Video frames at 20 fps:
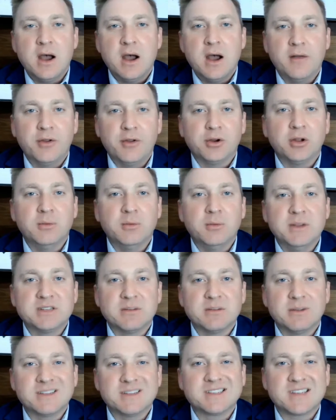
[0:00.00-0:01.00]
There could be
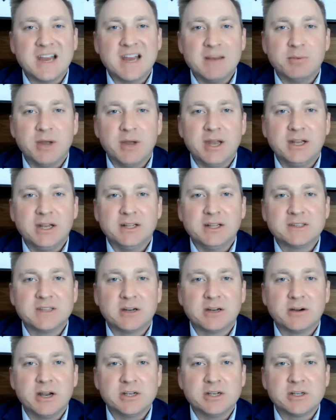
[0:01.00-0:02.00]
some estate planning
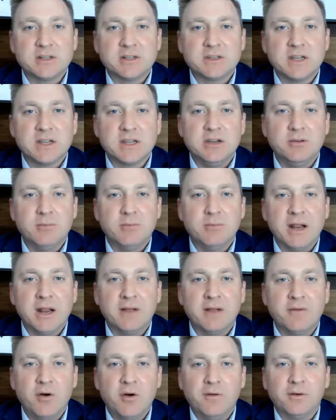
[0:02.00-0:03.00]
considerations that you might
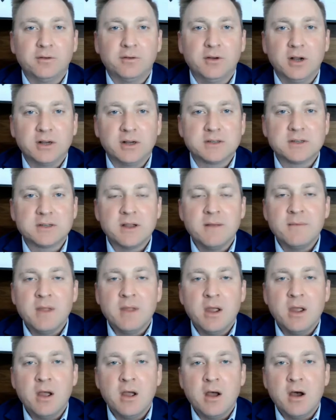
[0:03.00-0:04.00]
have overlooked.
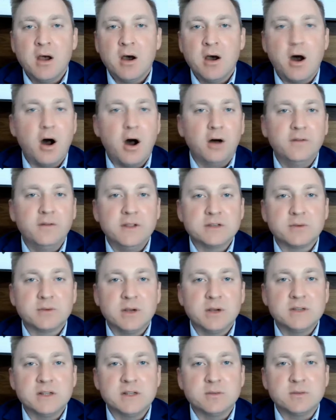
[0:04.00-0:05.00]
All of these
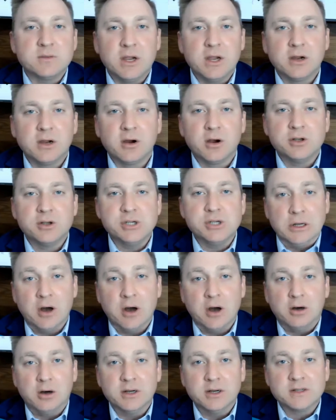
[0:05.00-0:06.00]
reasons, we encourage you to
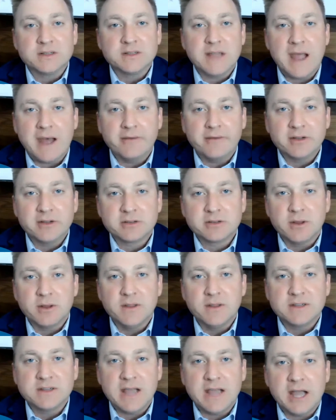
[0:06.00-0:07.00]
call us, have us run
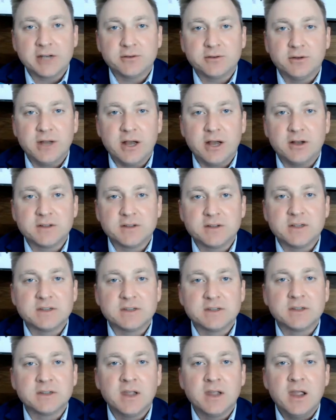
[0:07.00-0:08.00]
this cash flow
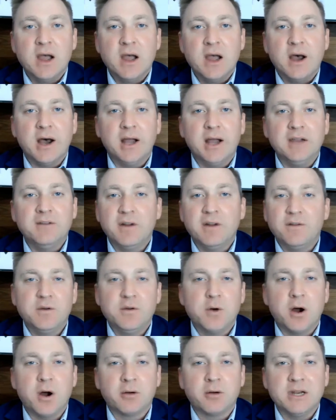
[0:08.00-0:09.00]
analysis. Even if
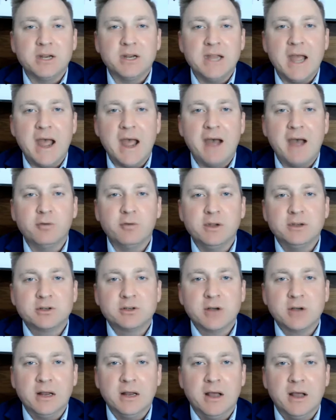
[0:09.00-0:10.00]
you already have, we
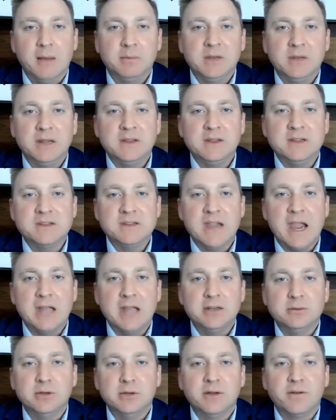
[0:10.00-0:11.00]
try to update these
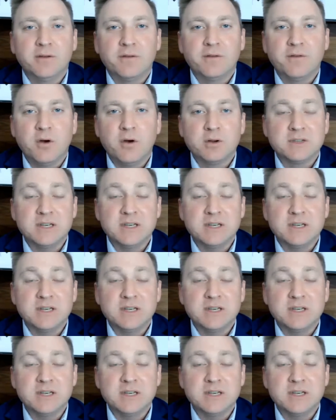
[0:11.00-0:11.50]
annually for folks.